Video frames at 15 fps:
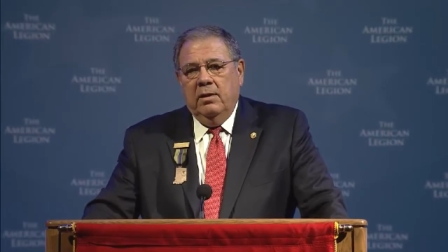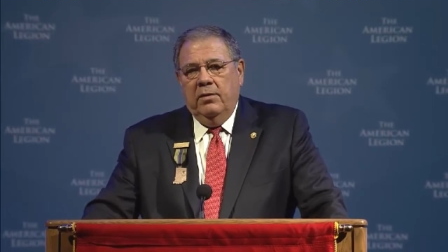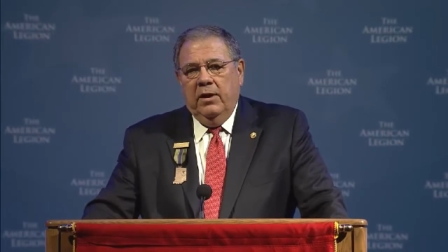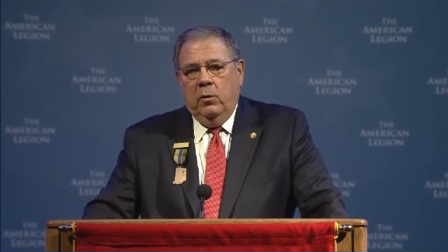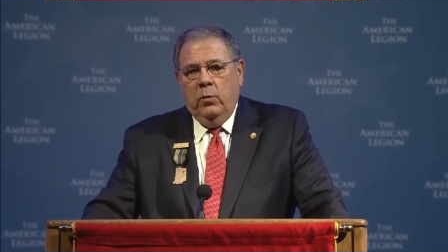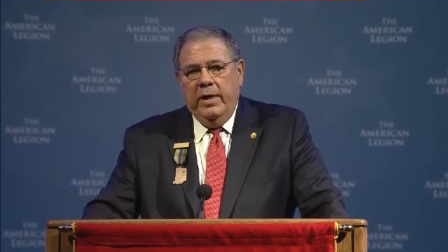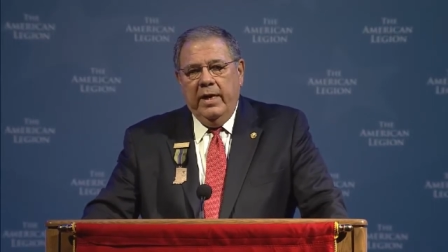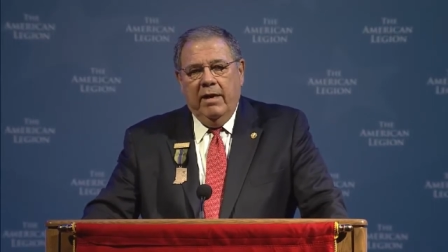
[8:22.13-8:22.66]

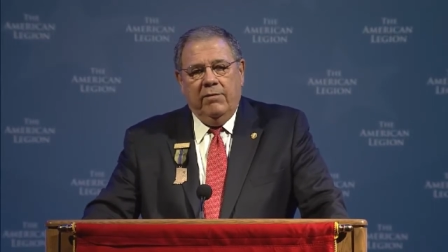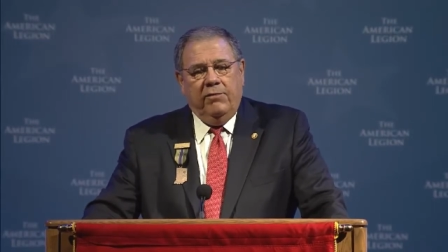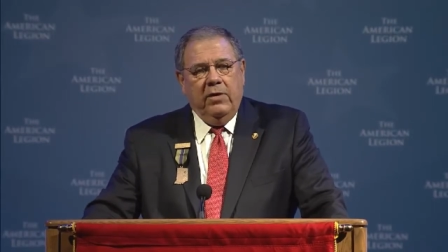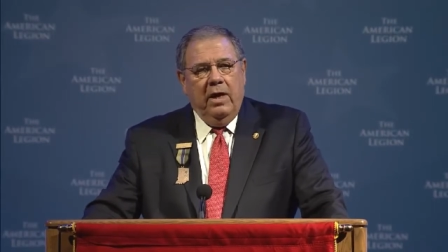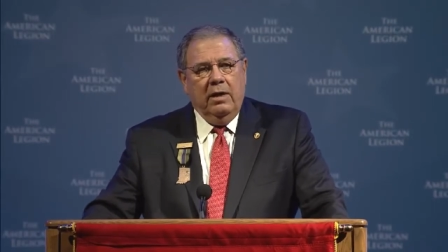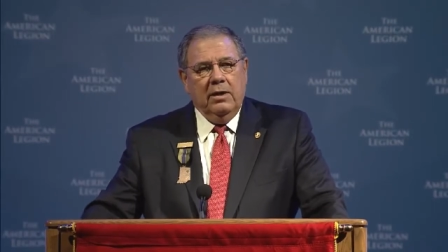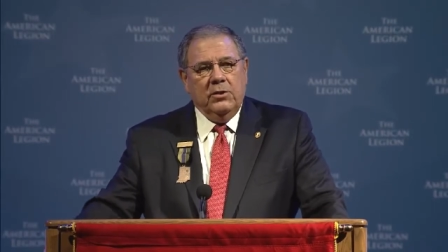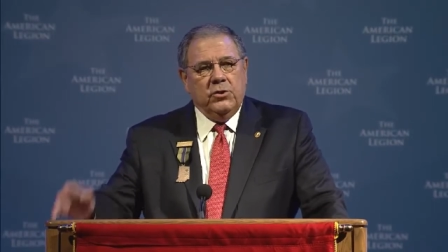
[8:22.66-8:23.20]
that we have
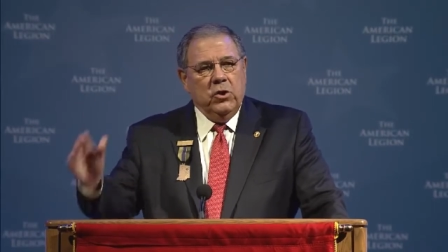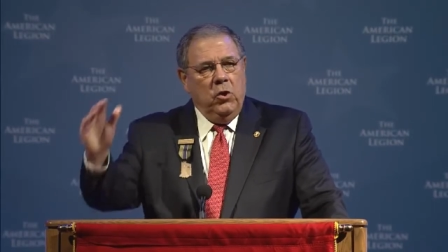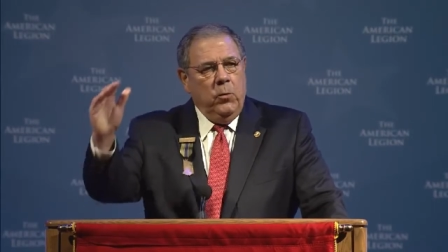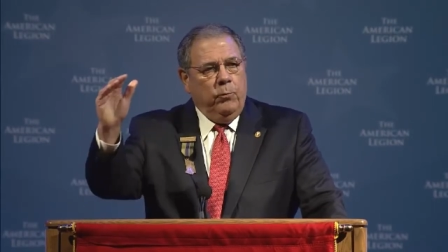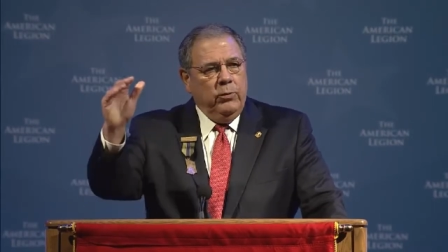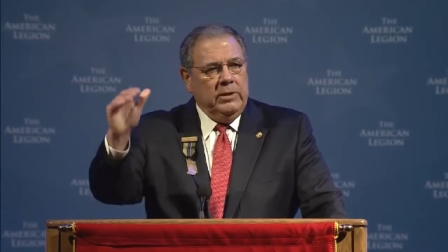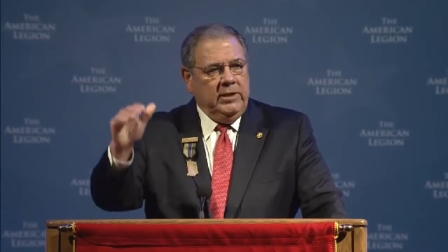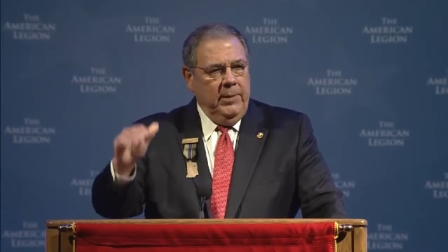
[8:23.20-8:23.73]
fallen so
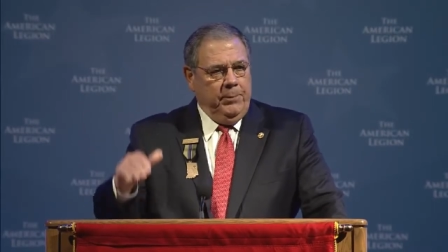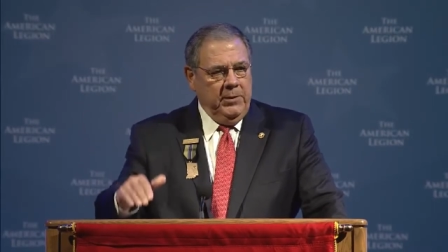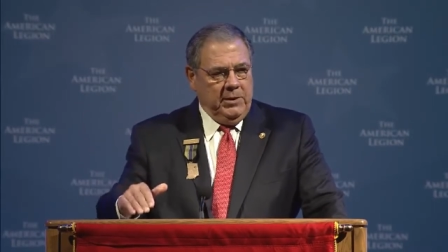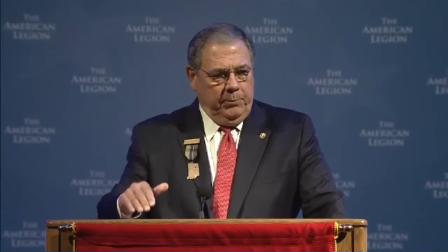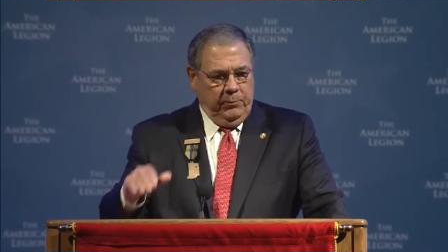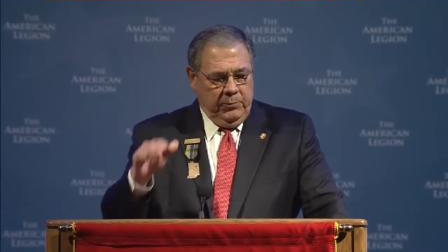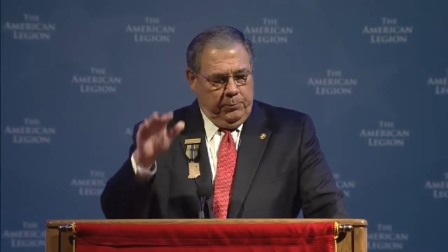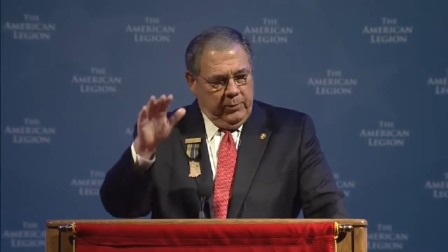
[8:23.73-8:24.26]

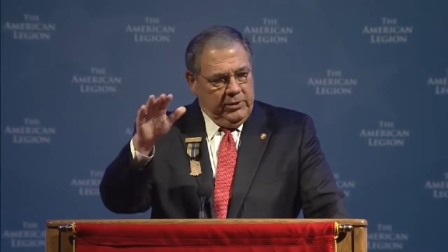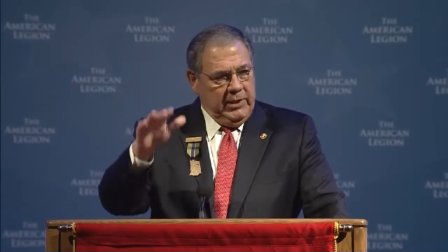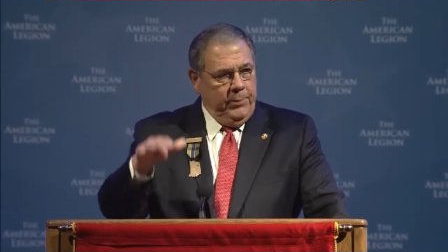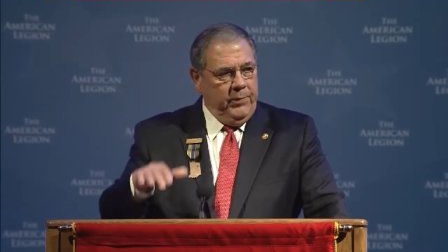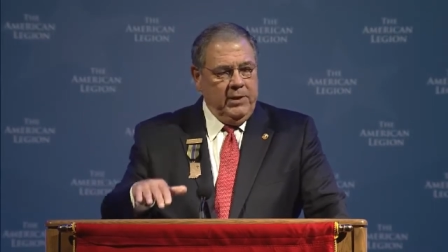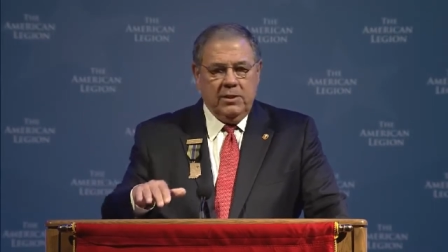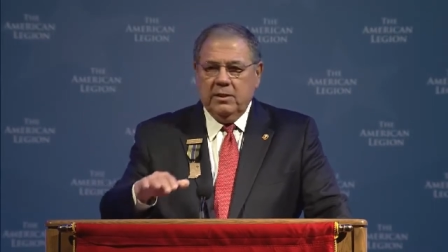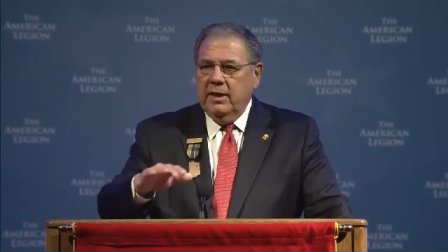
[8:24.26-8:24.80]

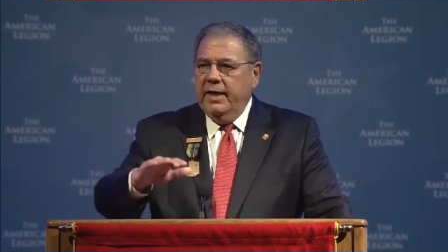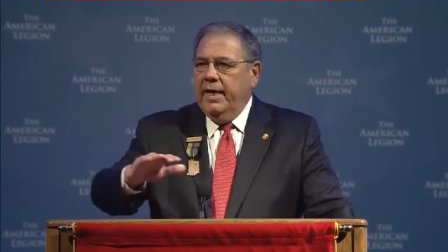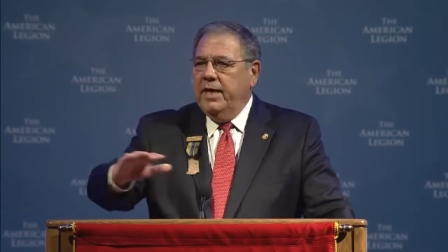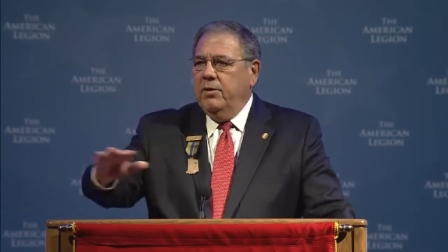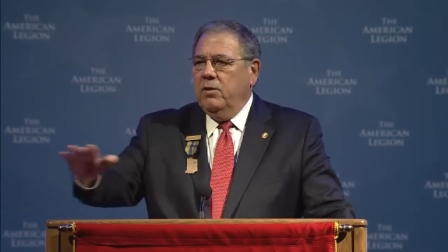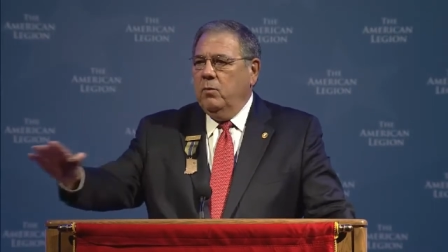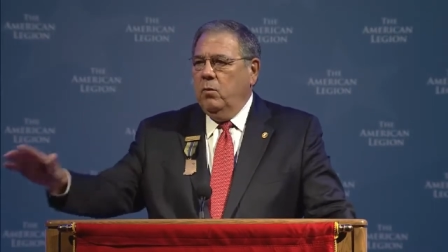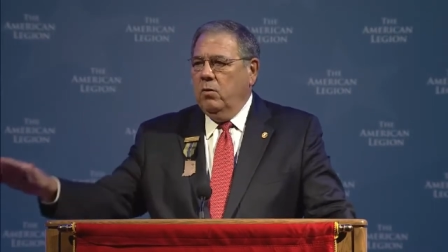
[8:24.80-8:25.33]
precipitously
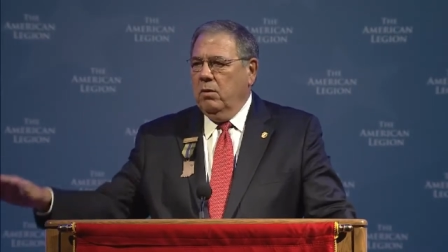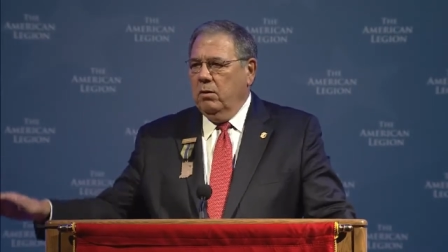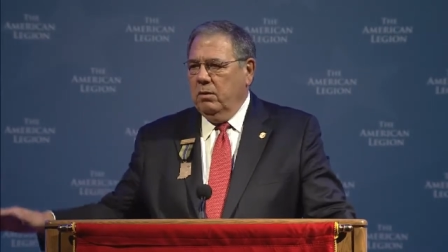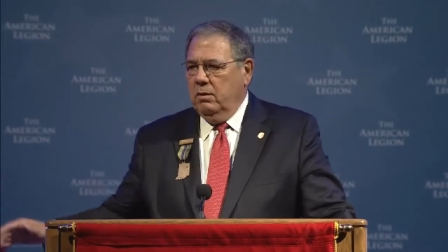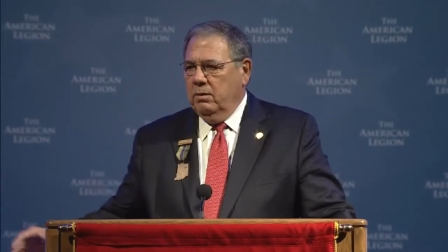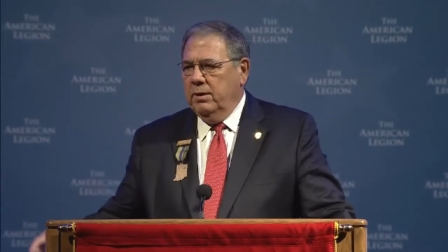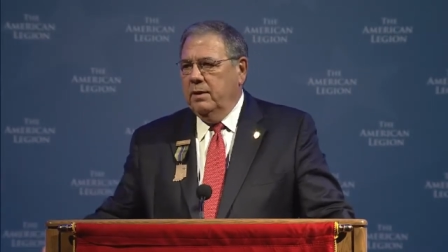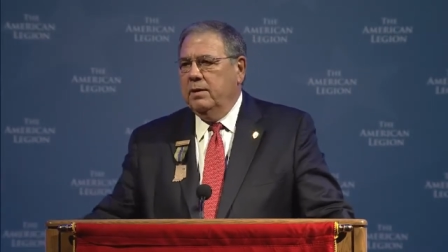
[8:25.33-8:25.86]
in the
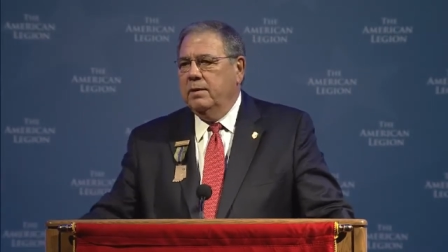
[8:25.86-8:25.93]
world